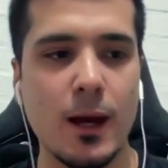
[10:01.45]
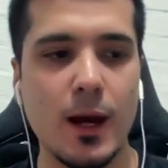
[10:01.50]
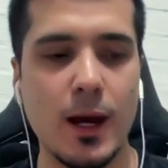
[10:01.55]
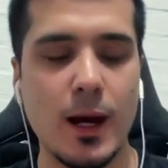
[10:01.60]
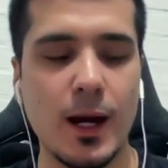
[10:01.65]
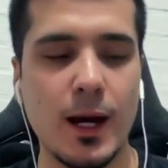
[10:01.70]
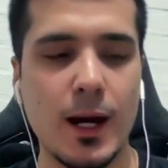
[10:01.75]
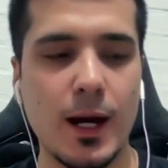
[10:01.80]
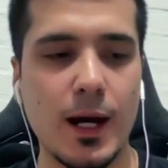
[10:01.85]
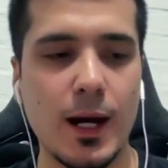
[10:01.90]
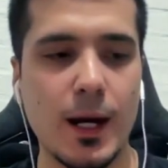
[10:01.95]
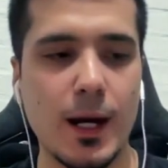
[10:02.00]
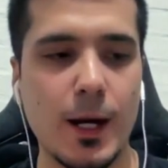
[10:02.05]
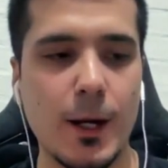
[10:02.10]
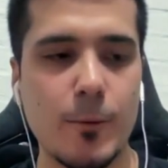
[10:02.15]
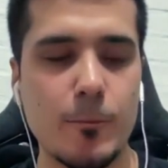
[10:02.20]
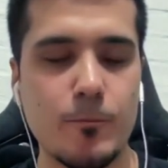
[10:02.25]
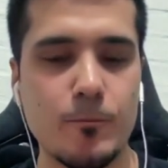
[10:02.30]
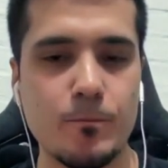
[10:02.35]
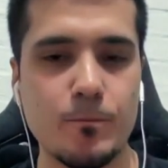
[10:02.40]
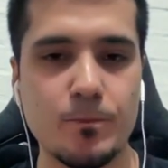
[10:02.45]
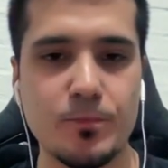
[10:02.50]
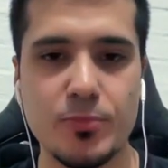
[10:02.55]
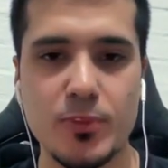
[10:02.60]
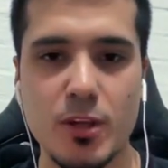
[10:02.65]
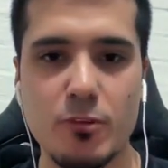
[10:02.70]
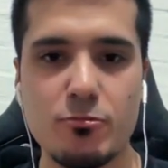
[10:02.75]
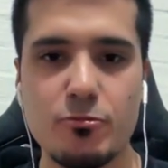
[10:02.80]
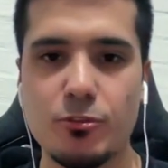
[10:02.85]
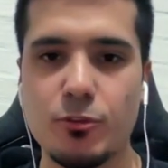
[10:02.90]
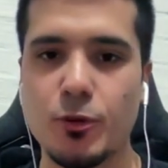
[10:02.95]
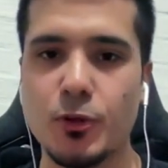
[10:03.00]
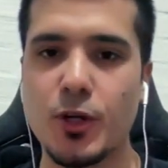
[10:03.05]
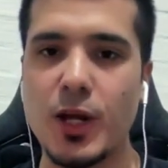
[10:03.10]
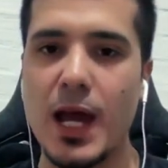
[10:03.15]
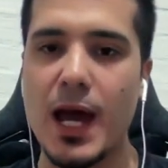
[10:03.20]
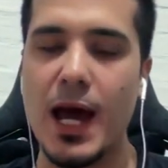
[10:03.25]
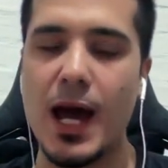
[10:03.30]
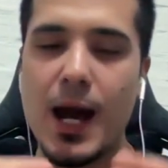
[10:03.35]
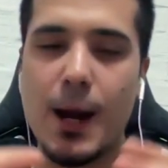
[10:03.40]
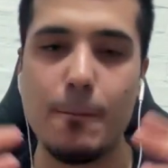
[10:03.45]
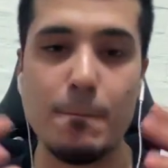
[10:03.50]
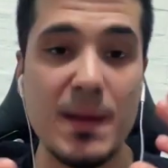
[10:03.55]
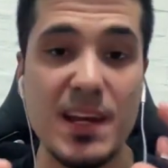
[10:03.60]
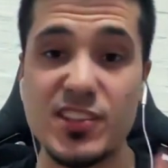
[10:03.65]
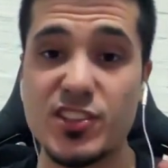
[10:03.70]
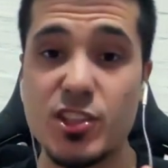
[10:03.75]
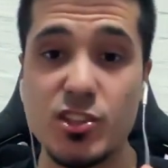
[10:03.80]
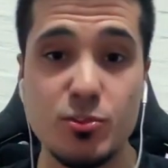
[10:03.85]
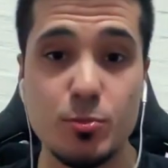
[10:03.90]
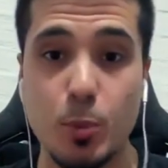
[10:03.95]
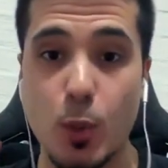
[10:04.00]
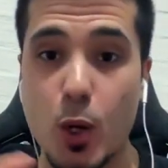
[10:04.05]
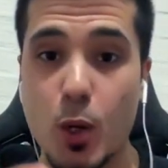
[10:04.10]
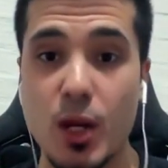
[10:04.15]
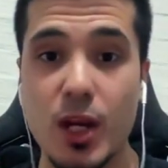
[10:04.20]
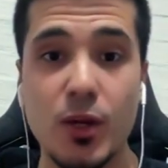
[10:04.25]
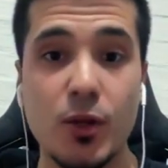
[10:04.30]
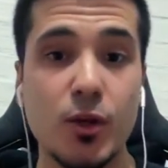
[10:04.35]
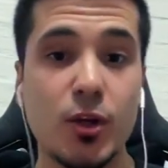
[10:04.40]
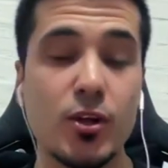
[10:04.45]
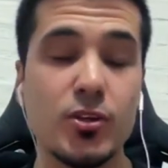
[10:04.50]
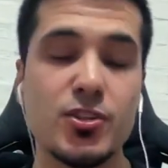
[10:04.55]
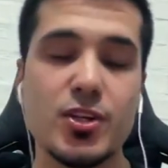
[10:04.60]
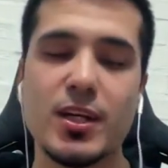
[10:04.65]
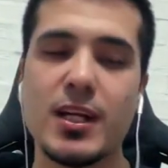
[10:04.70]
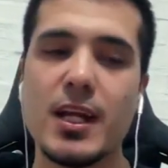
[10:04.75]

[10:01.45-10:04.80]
Um, for a message broker, you're